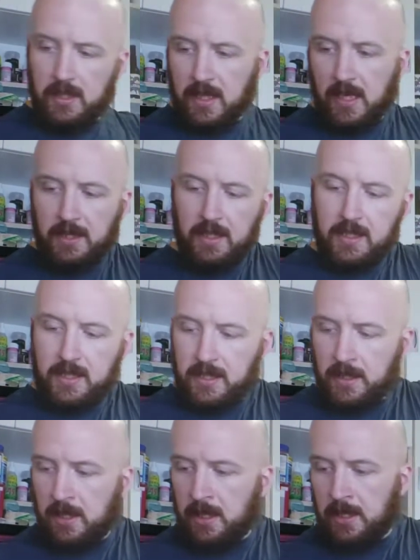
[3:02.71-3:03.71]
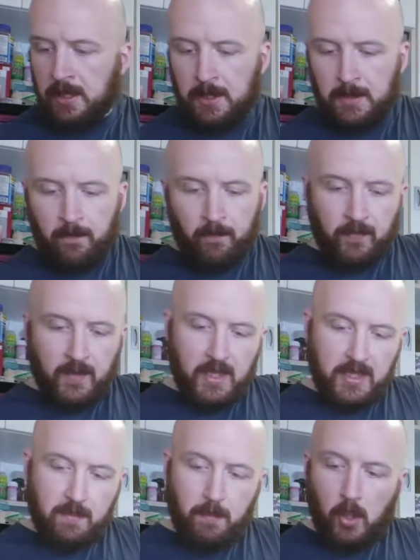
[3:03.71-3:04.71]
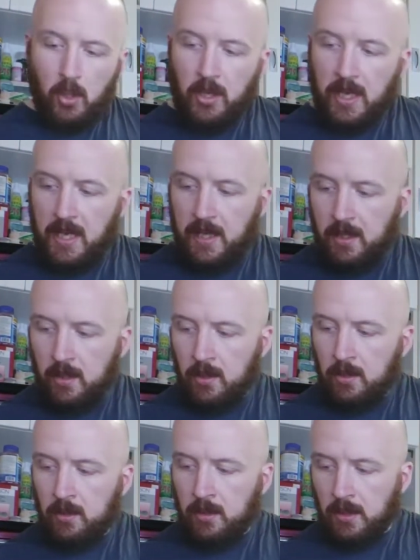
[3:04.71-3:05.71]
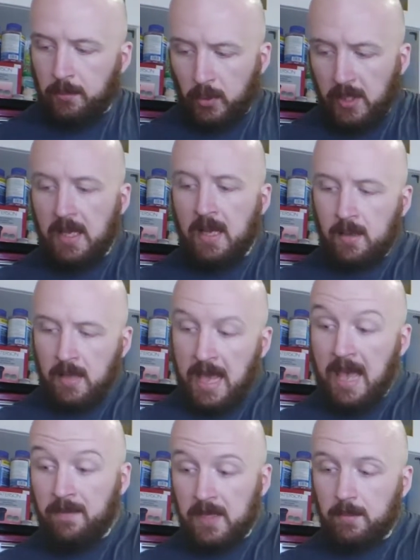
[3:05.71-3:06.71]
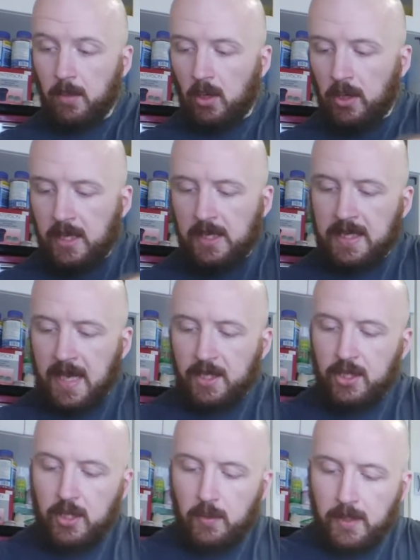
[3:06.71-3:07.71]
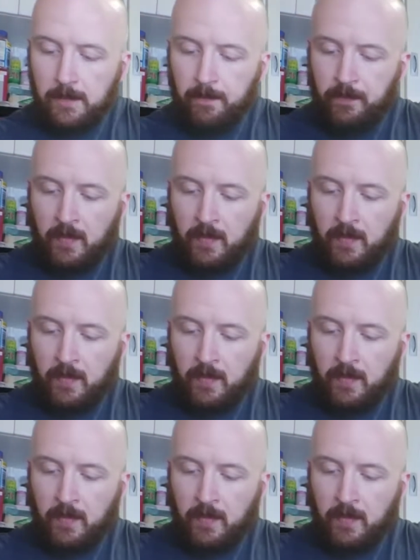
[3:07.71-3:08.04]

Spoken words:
It's got this ball head, a pretty hefty ball head attached to it.